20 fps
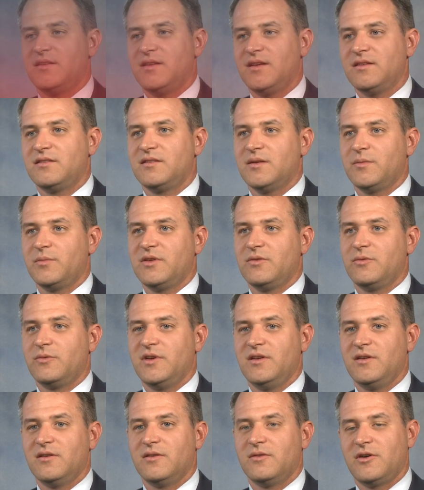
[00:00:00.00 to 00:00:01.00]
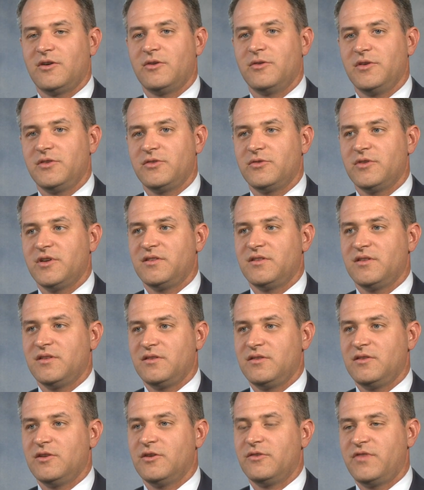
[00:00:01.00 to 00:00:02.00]
That's something we always stress
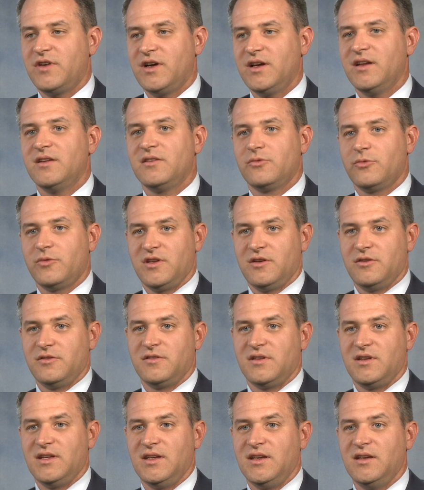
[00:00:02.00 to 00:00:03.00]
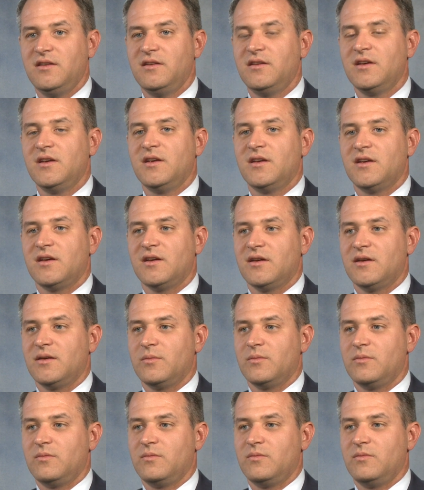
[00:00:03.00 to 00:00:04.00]
is, finance when there's a need.
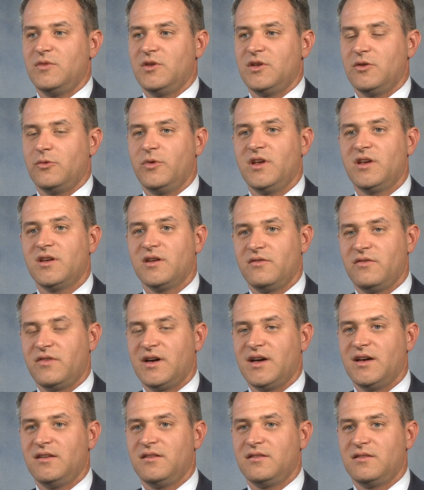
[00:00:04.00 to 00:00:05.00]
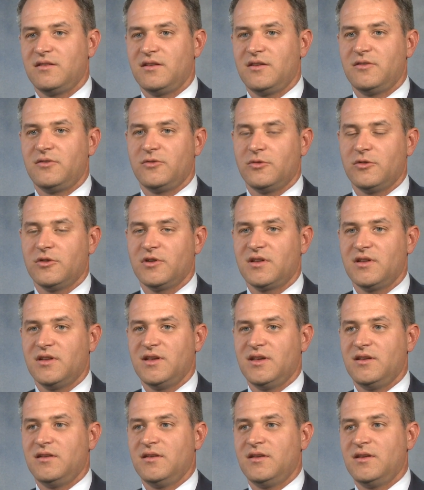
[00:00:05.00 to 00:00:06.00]
We can advise
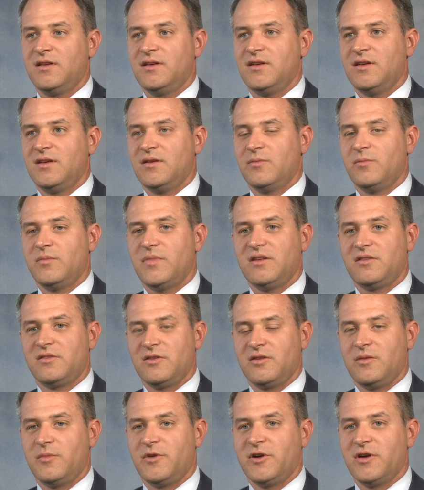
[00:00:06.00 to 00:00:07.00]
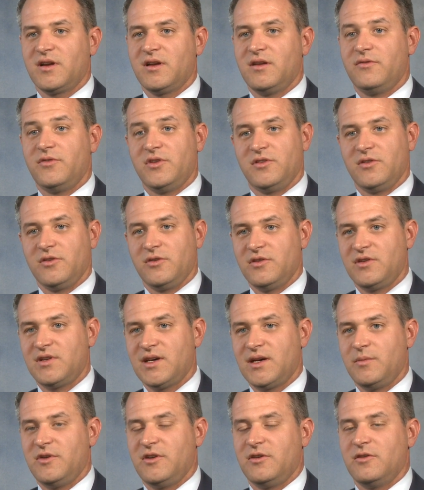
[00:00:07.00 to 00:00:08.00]
historically based on the market if it's a good
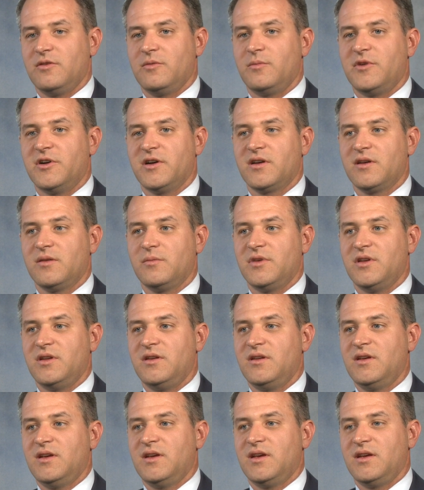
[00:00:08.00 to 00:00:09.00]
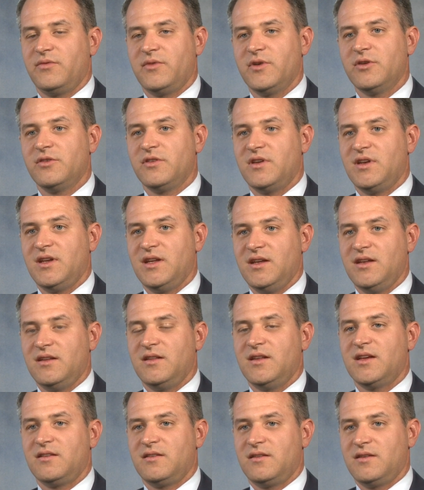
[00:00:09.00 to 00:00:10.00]
time to enter the market, but if there's a
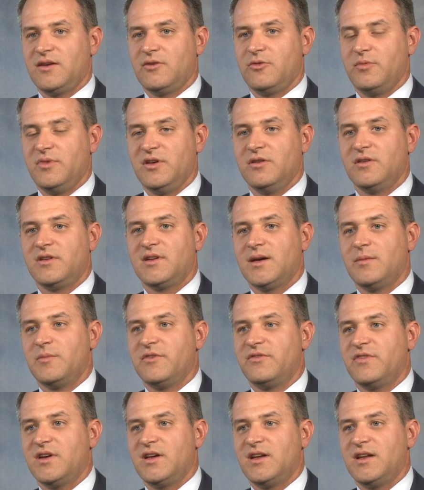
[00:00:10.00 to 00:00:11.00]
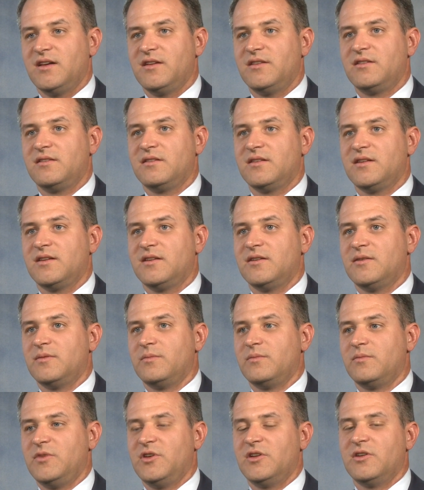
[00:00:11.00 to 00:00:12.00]
need, that would be a good time to finance.
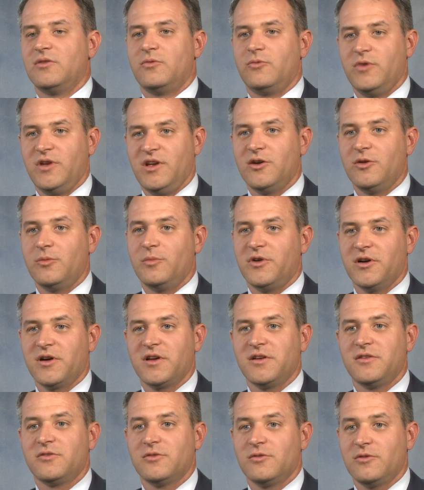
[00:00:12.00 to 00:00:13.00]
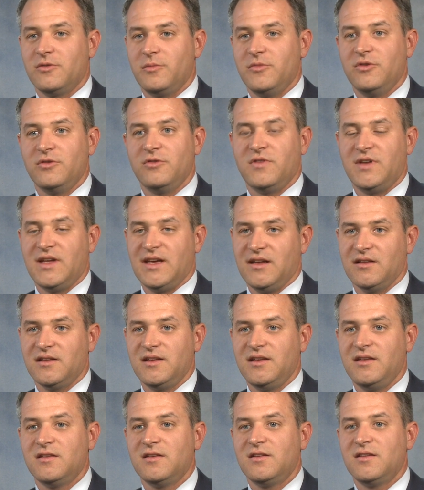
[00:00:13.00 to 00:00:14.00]
We know markets are going to move
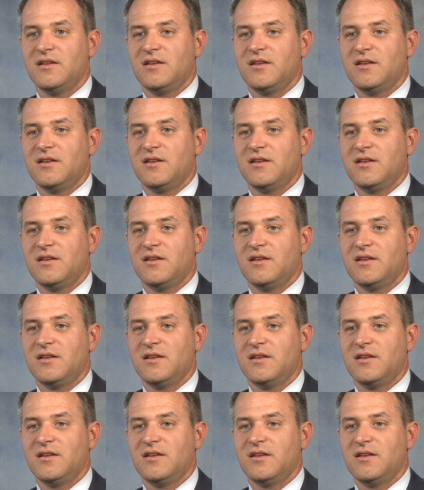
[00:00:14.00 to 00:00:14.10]
daily,